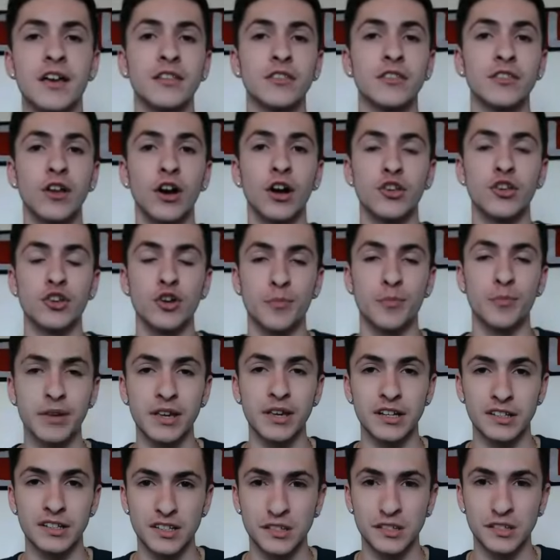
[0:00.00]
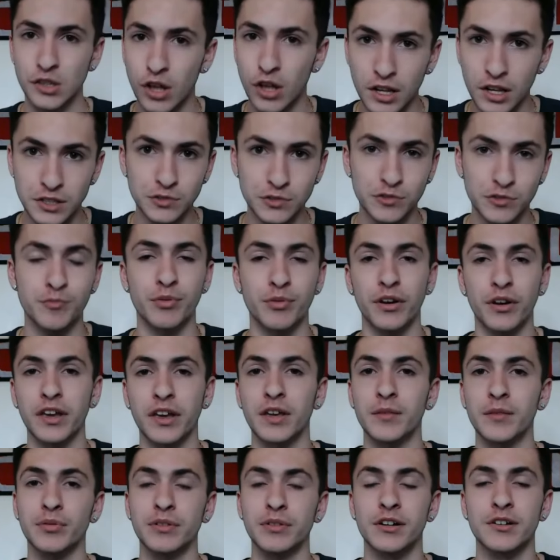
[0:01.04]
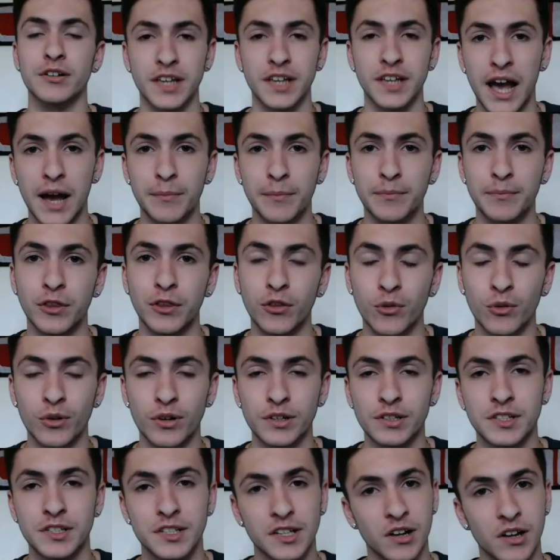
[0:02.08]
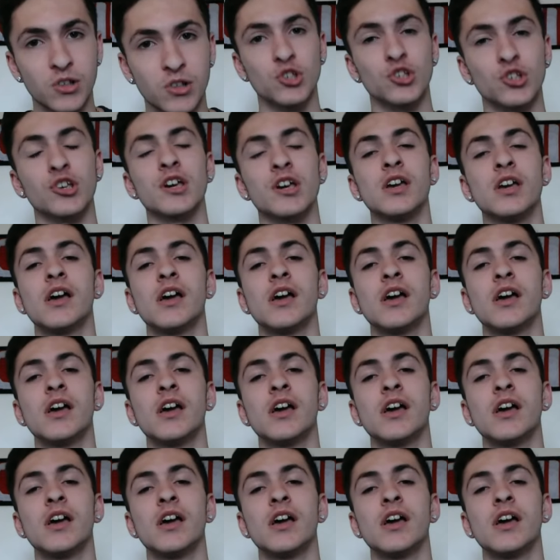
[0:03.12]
non-European slots with bringing in players like Abdennour and such.